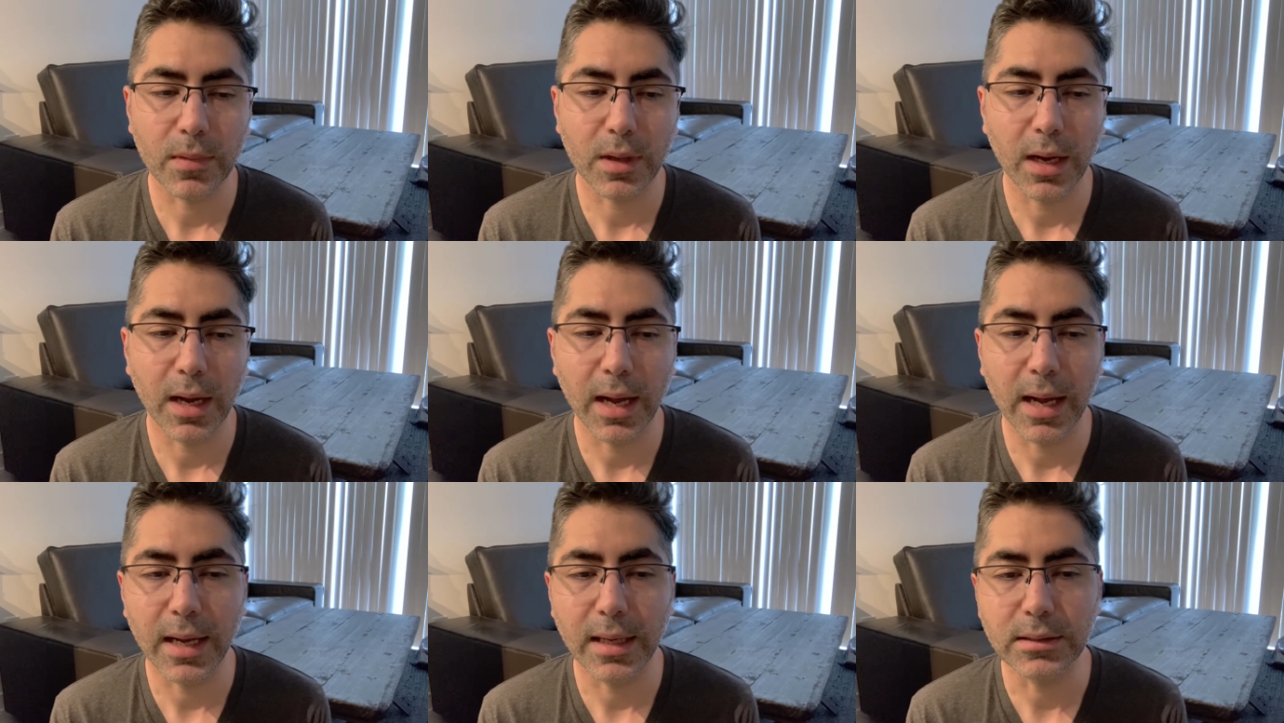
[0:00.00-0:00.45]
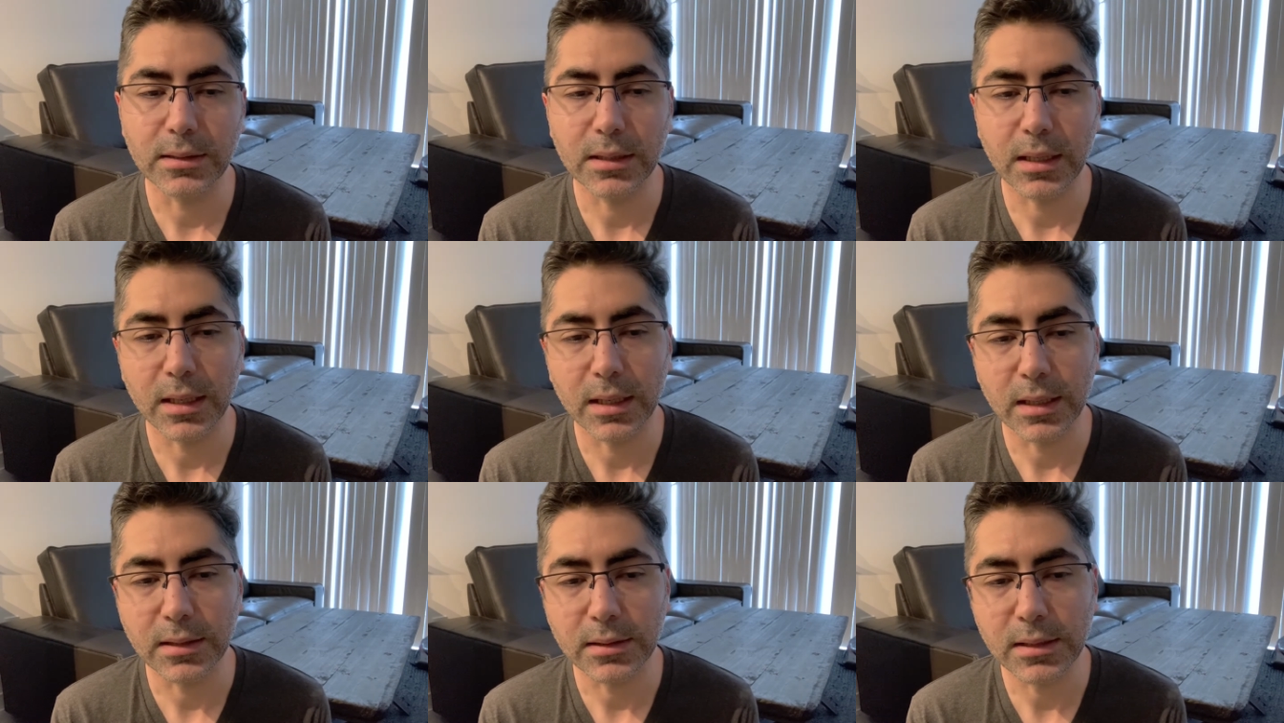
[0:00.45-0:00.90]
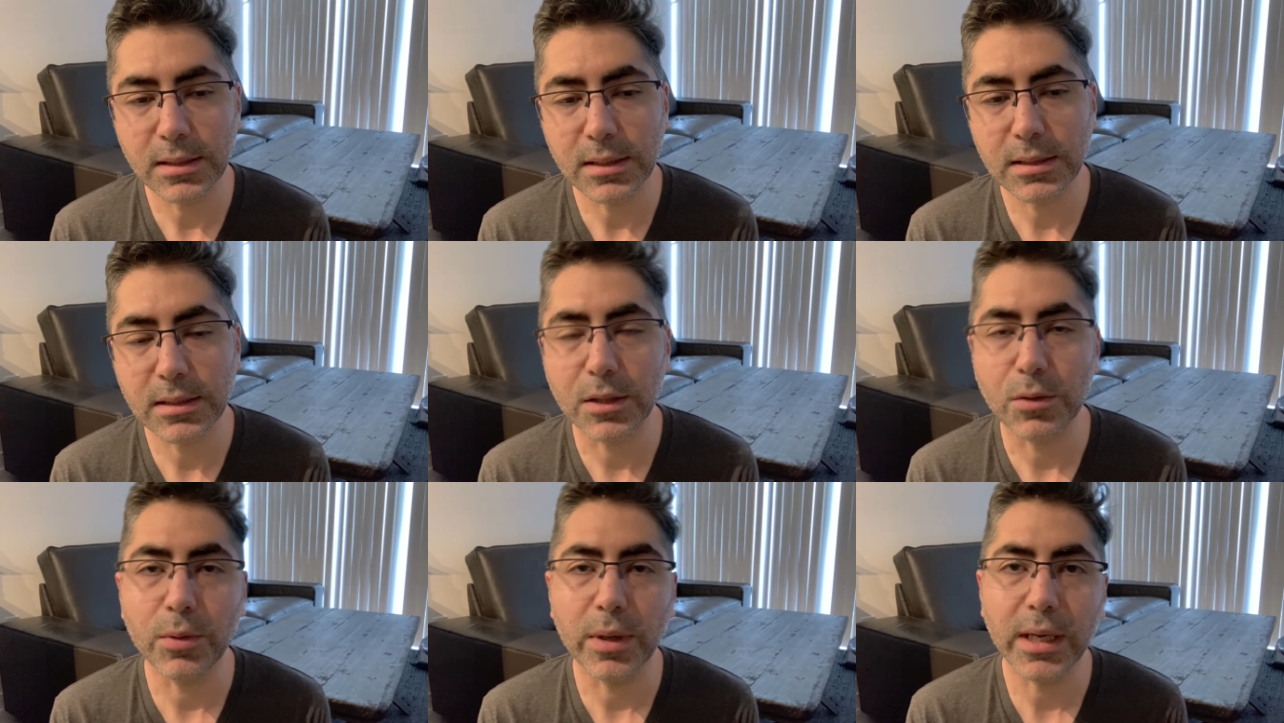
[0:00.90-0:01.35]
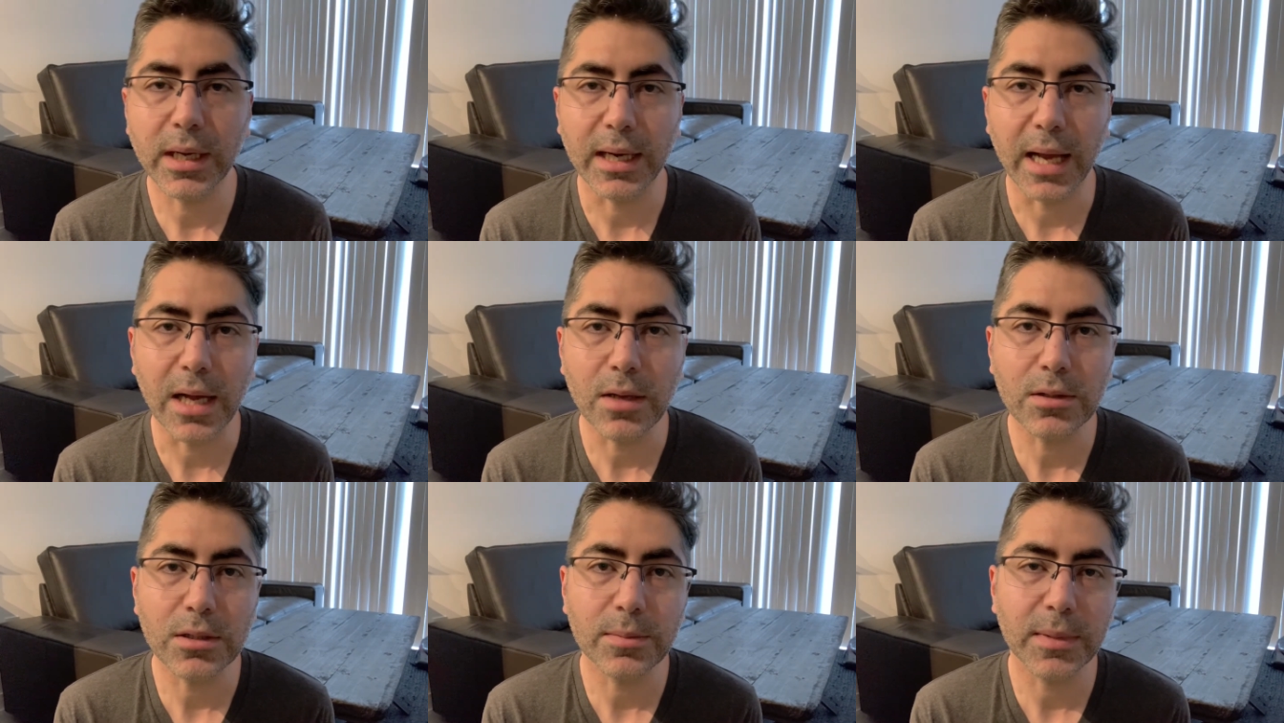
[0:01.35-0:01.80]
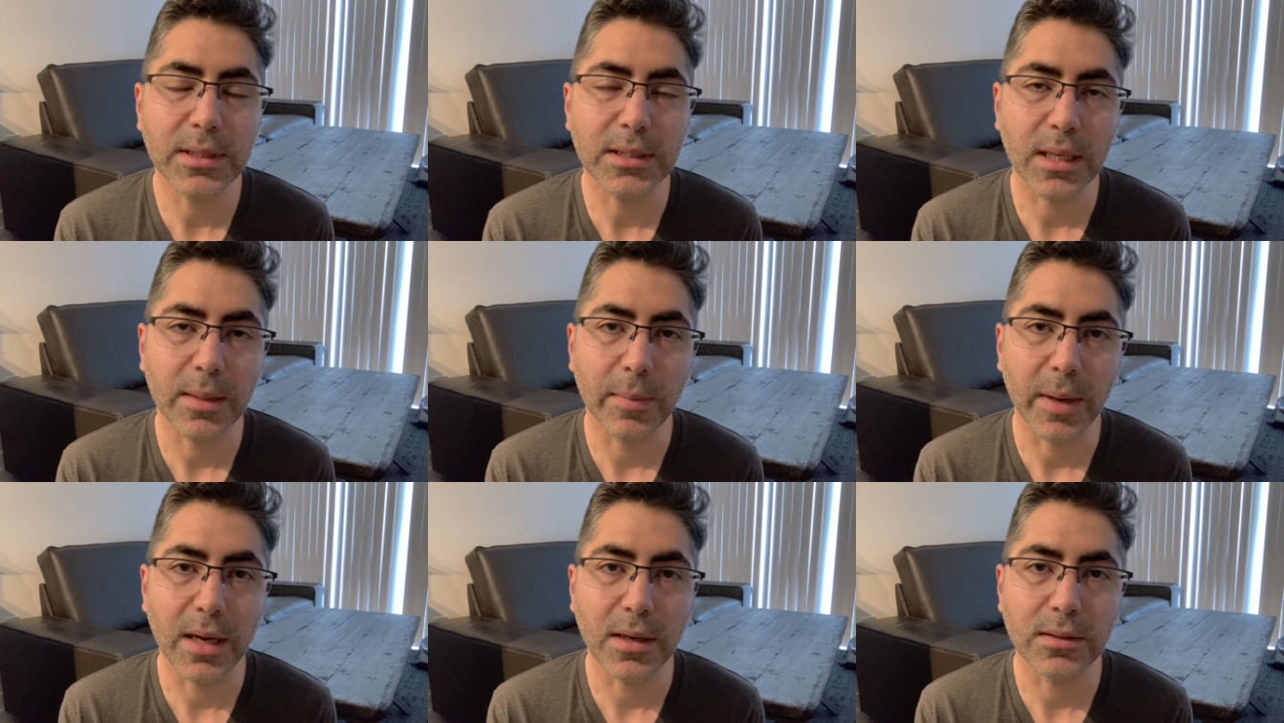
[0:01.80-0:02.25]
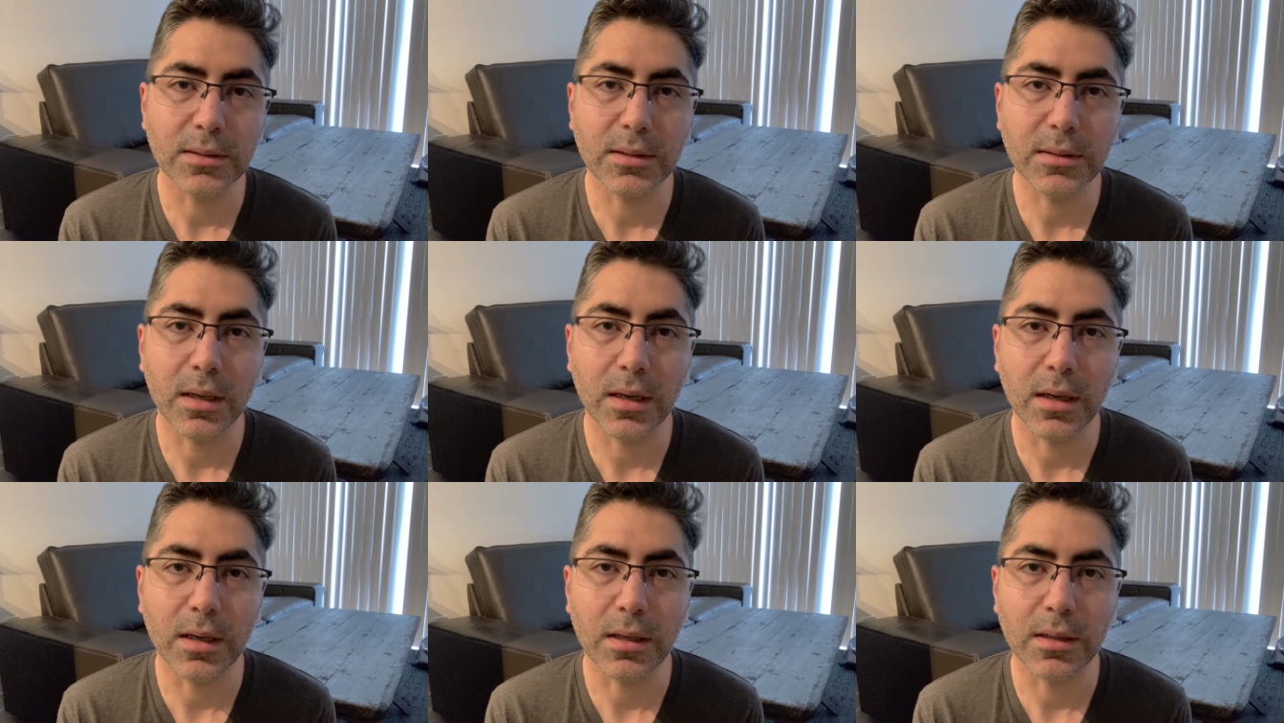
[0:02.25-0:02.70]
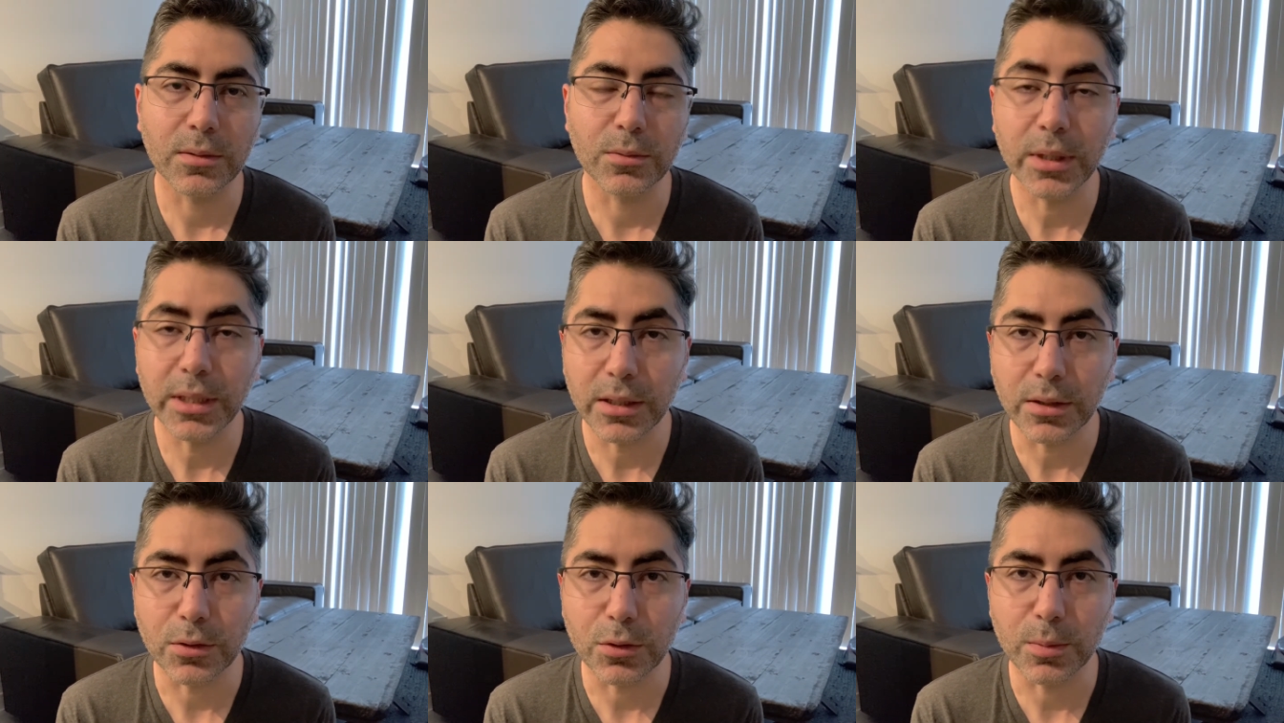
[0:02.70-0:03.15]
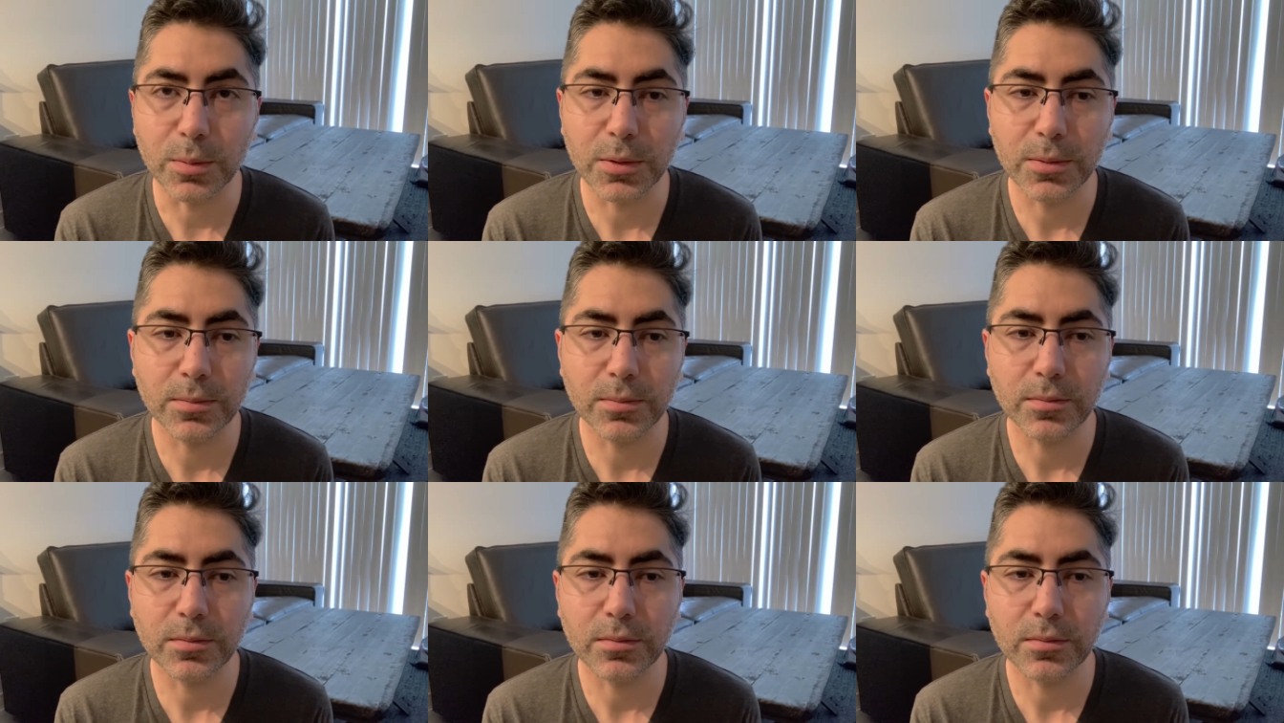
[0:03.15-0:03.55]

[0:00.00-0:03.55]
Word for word: and this is a quick announcement about our reading group,